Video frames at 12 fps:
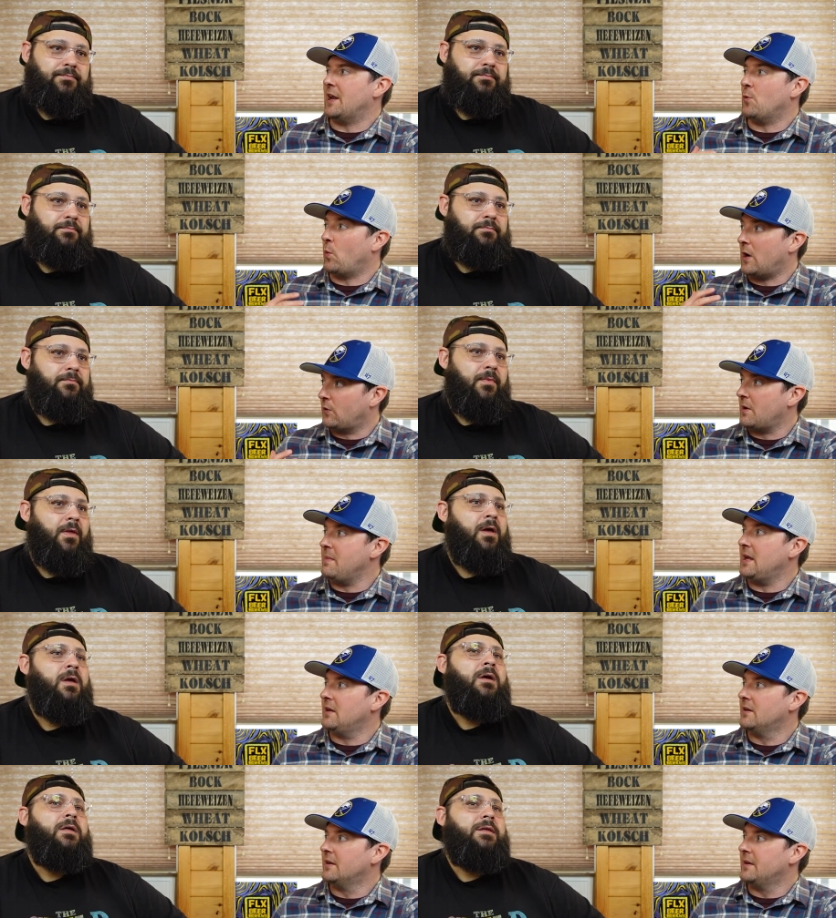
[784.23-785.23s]
Speaker 1: and
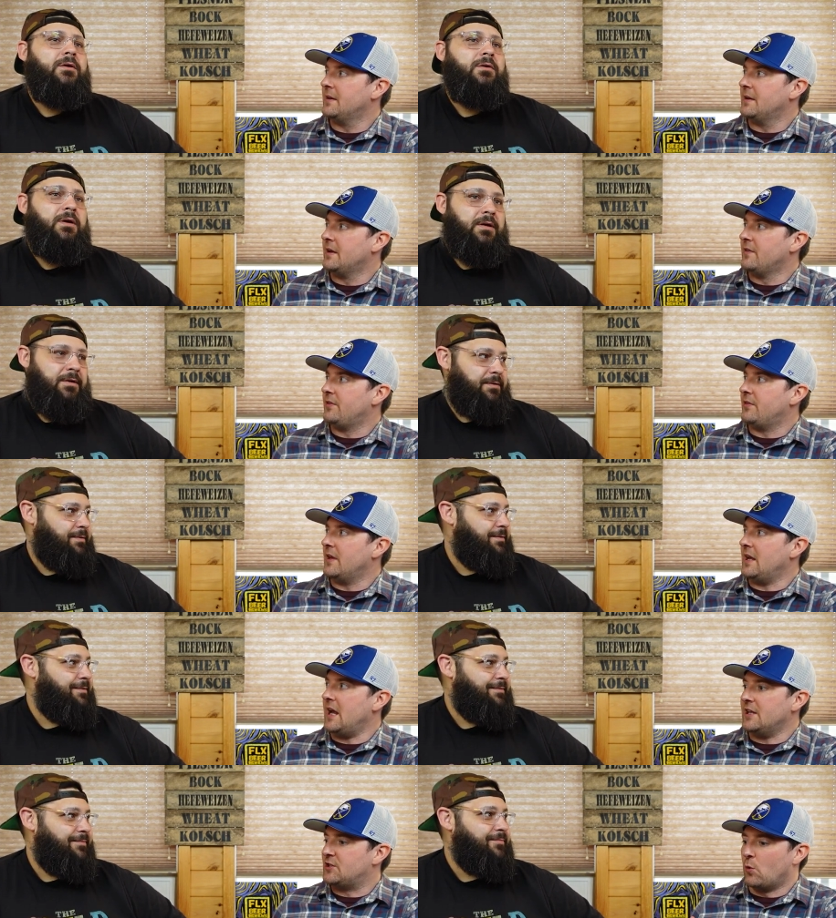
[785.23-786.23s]
welcoming. There,
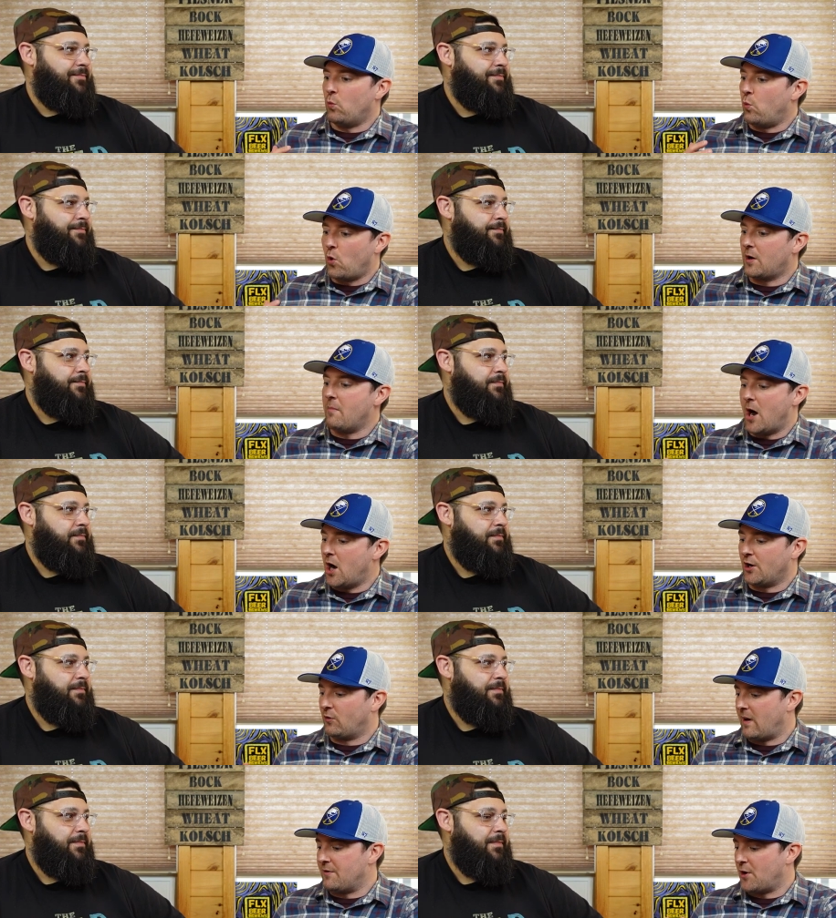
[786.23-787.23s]
it's a warm
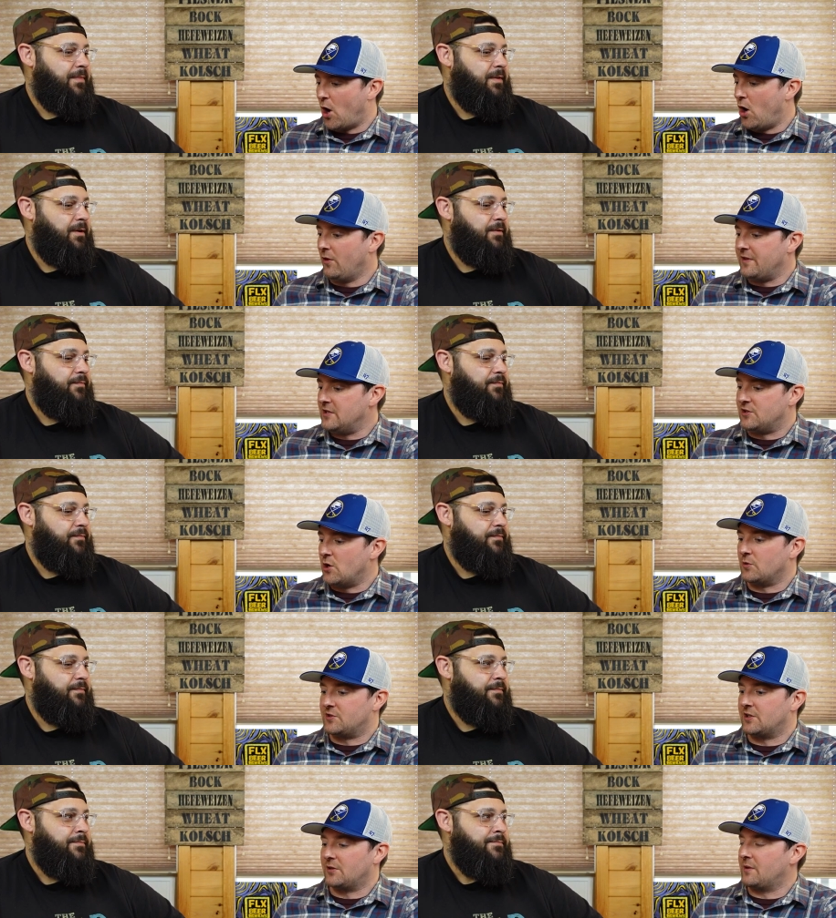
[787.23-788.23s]
hug around all these
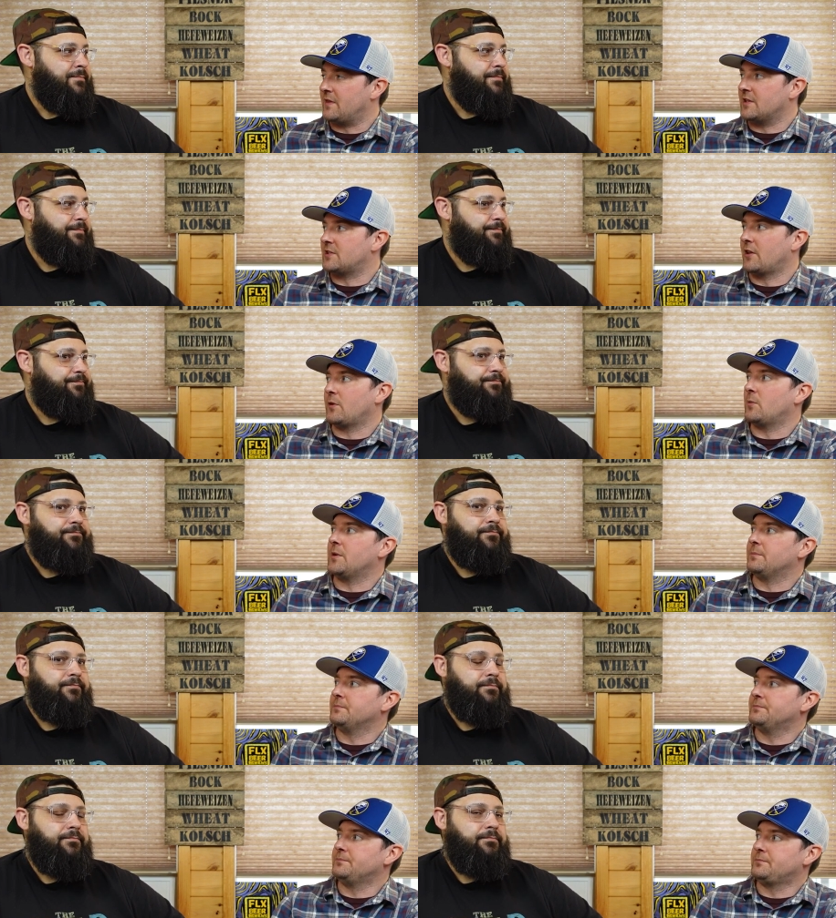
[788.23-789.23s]
notes that are in this other one.
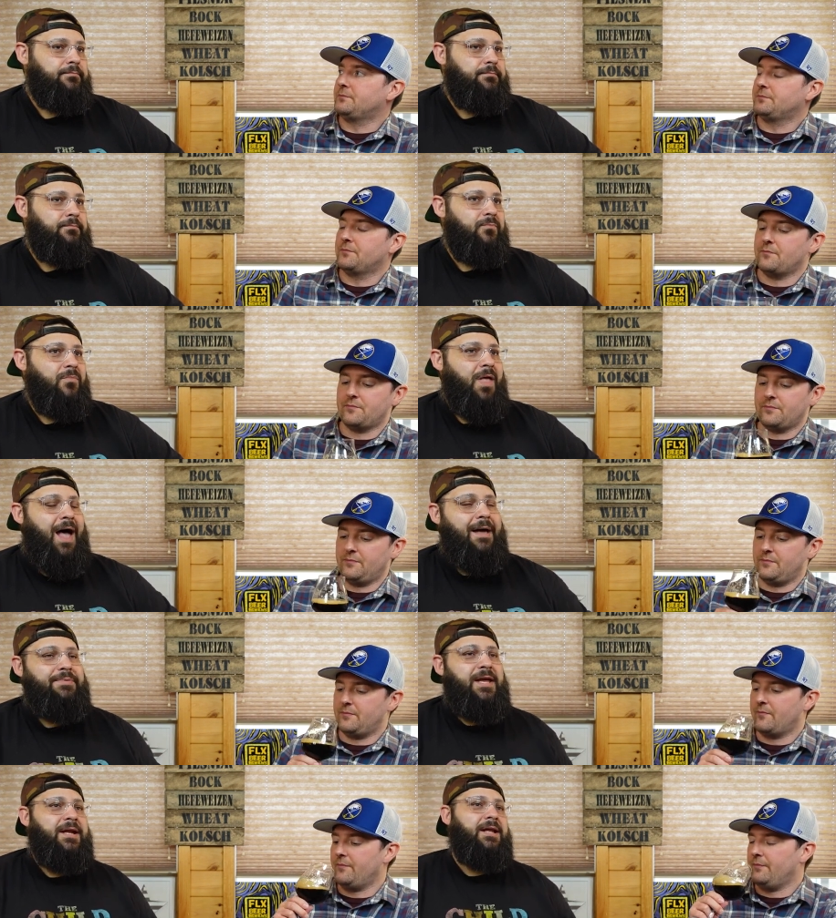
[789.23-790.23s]

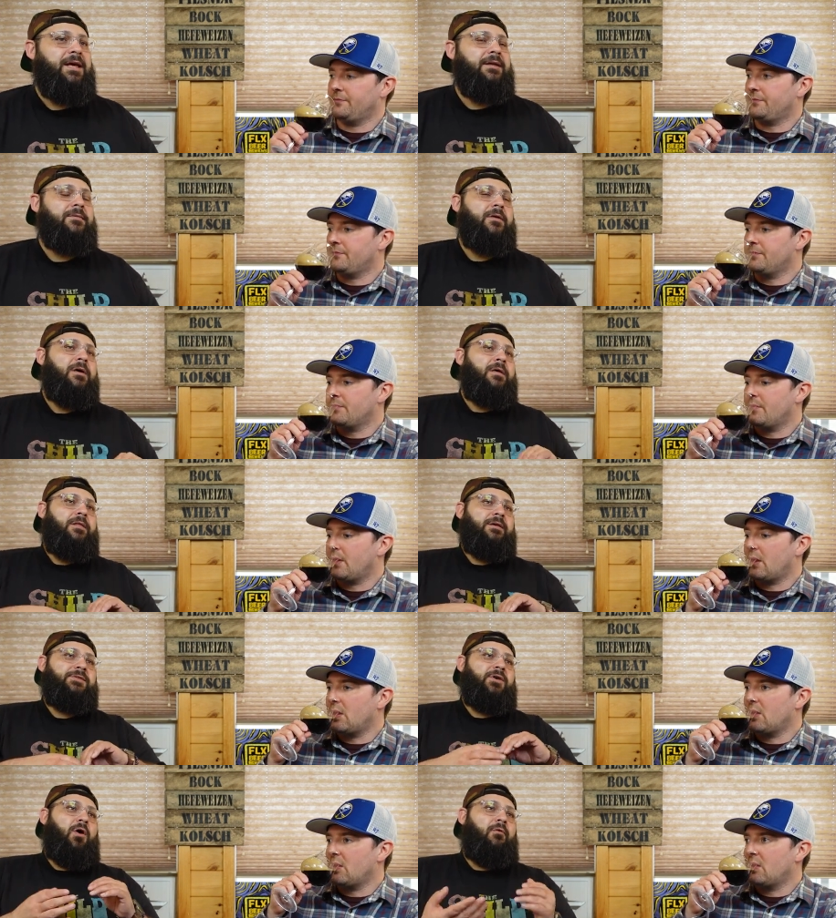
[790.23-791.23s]
Speaker 2: I'm getting
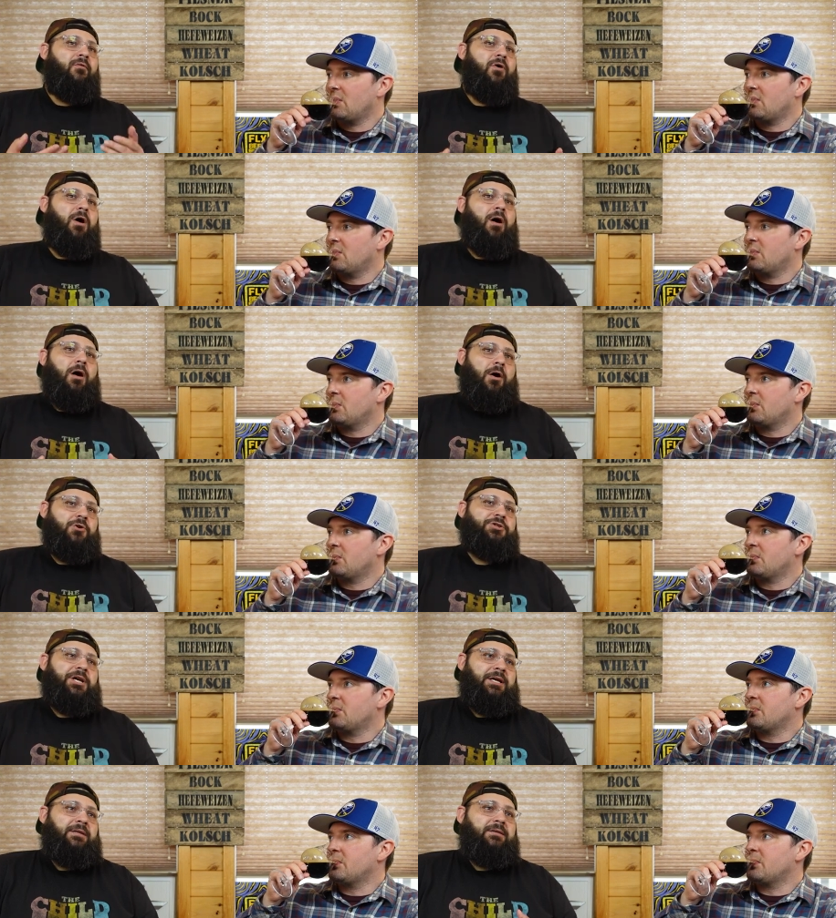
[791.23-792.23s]
this overall
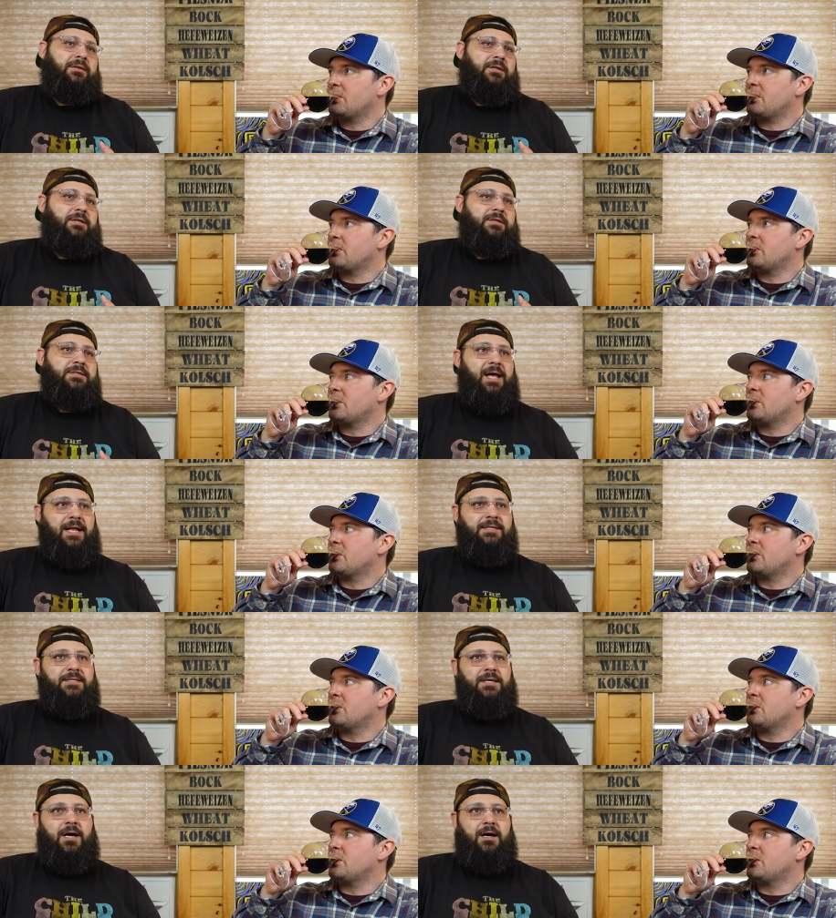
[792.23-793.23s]
arching
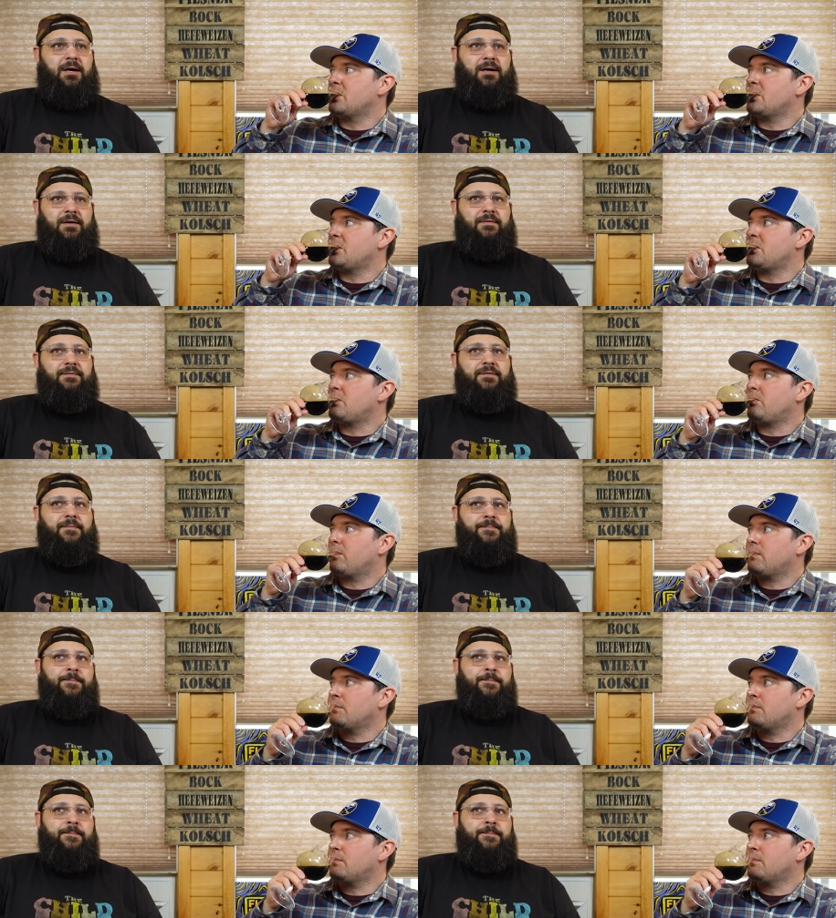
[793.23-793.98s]
sense of